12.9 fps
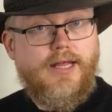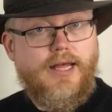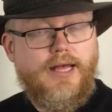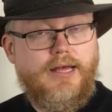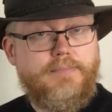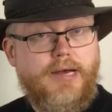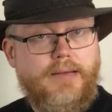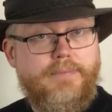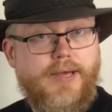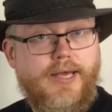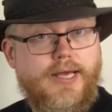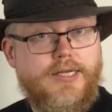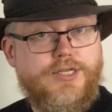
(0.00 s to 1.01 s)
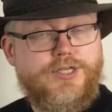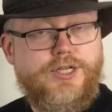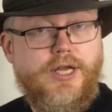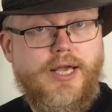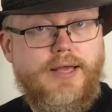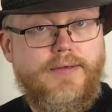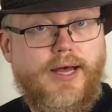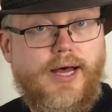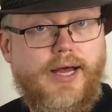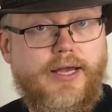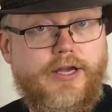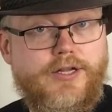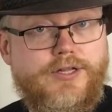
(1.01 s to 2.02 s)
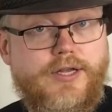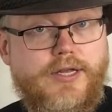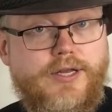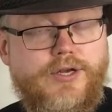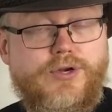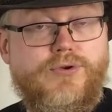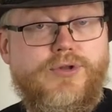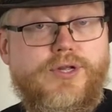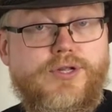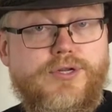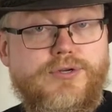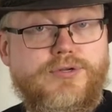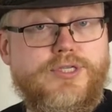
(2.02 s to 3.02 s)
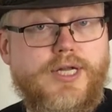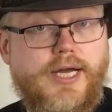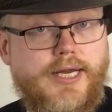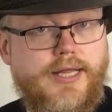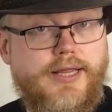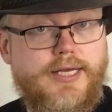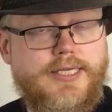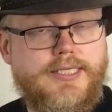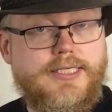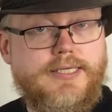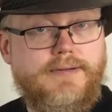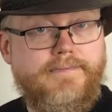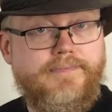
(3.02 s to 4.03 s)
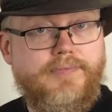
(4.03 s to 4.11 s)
my PhD, I continued to study this.